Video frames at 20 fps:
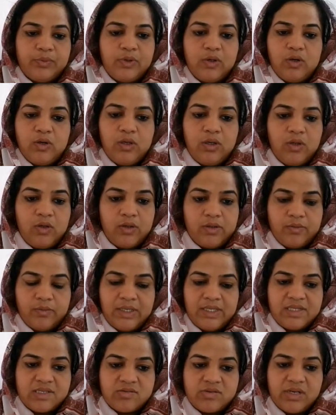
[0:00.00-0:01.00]
call or
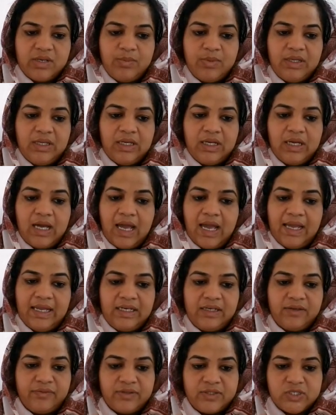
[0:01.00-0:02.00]
while streaming a
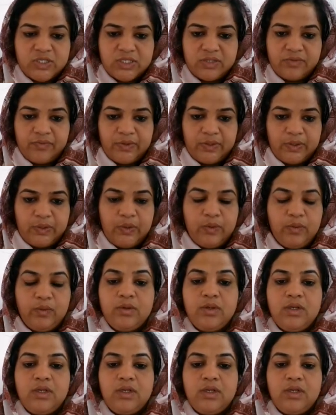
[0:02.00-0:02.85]
high definition video.